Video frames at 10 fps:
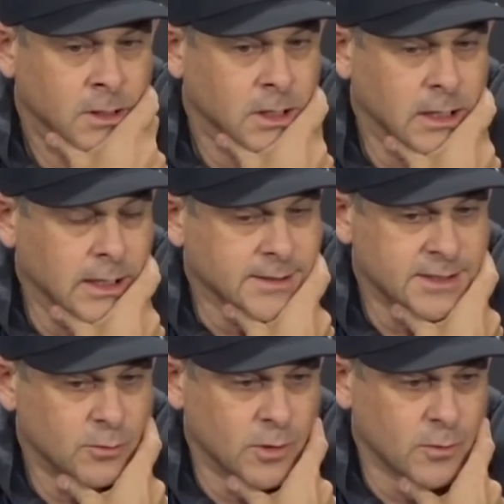uh,
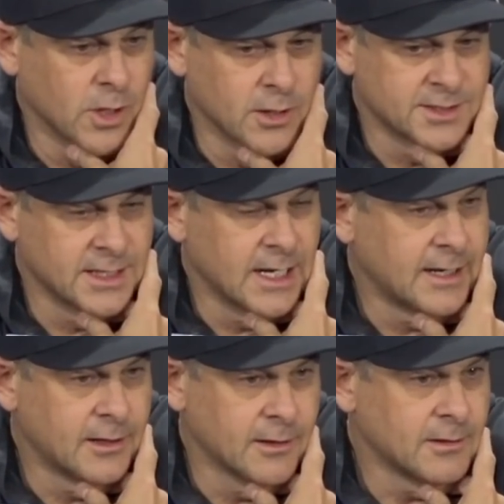see where we are
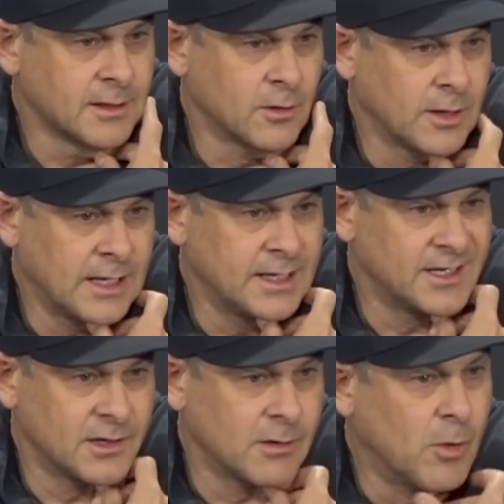tonight or, or and
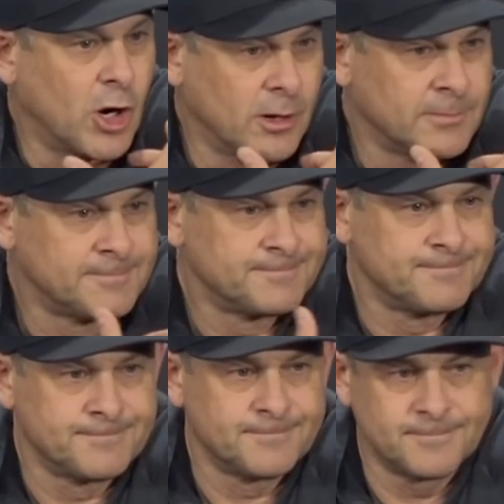into tomorrow.
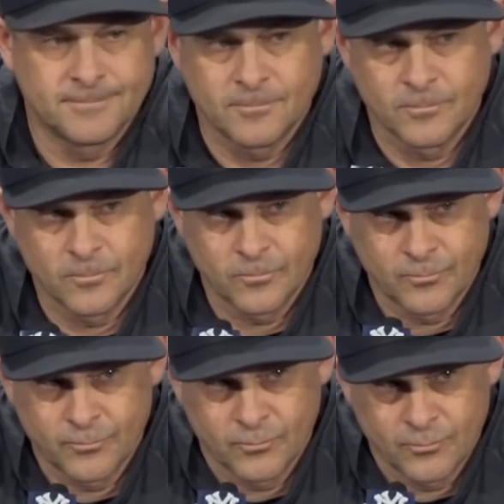And has it
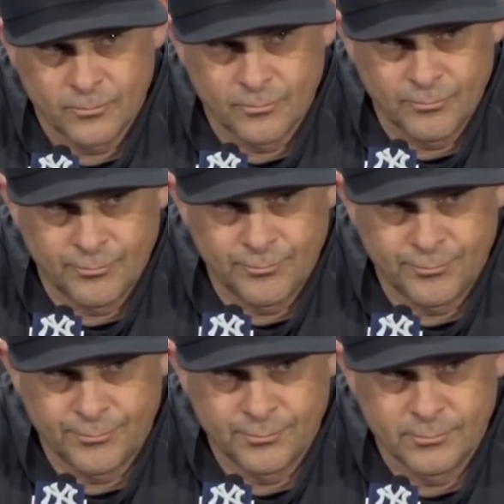developed into anything
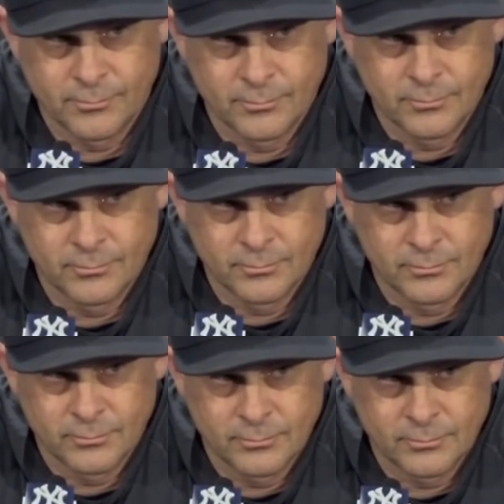else? Is it like, is it
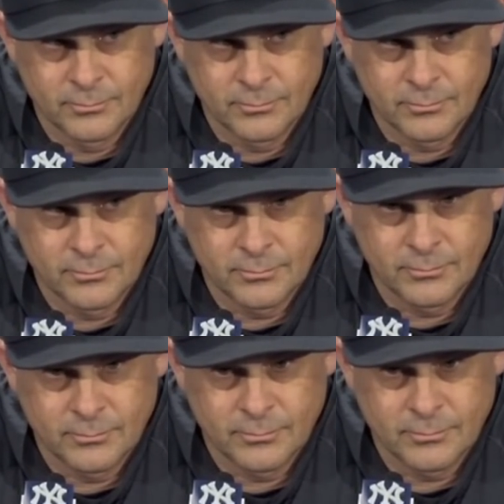just the big right big
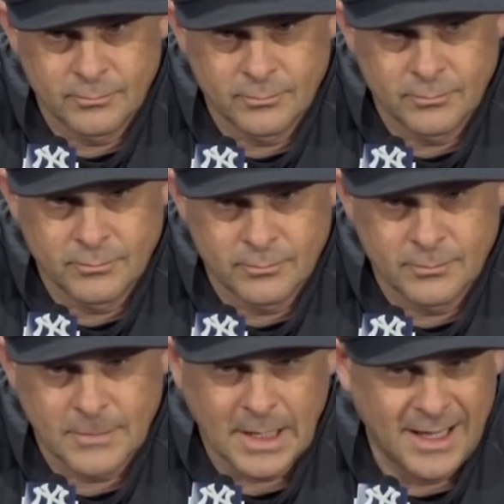toe? Is it?
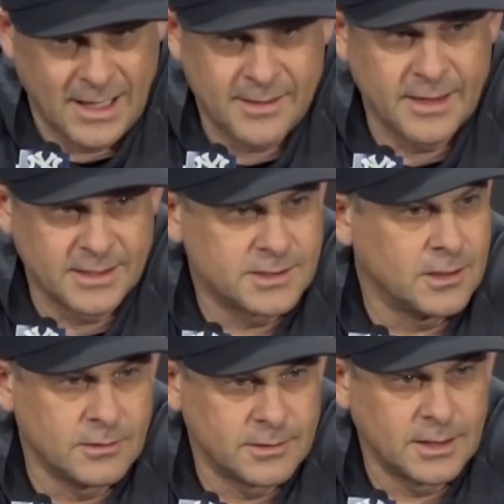I, I think so.
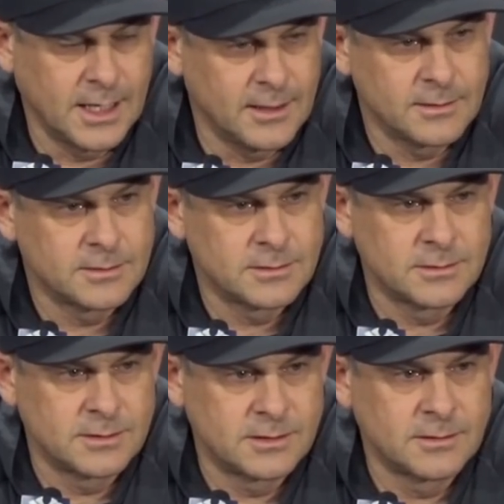Toe? Yeah.
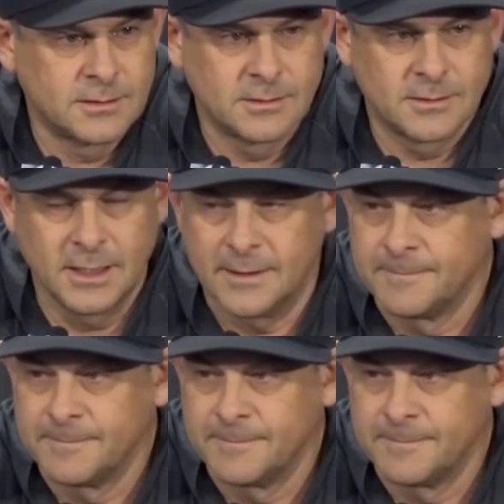Yeah.